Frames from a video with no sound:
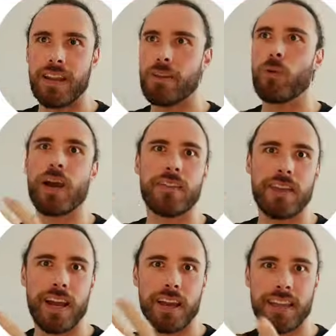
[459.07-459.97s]
in a way
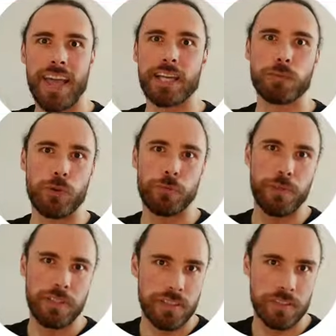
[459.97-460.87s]
that I can export
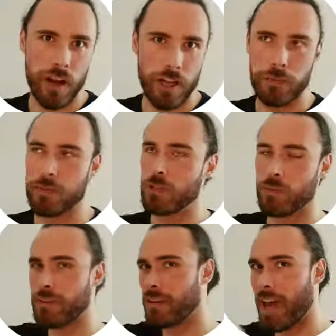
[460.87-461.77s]
business documents
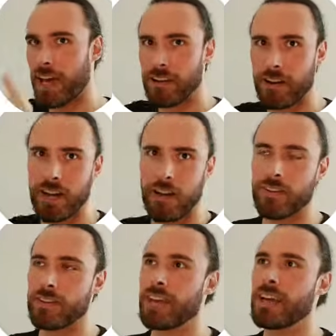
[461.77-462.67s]
with a header and
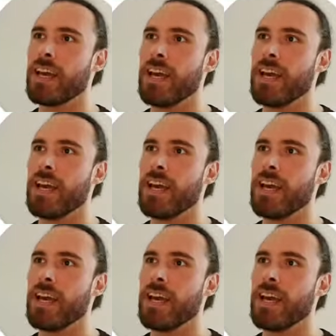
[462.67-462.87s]
everything.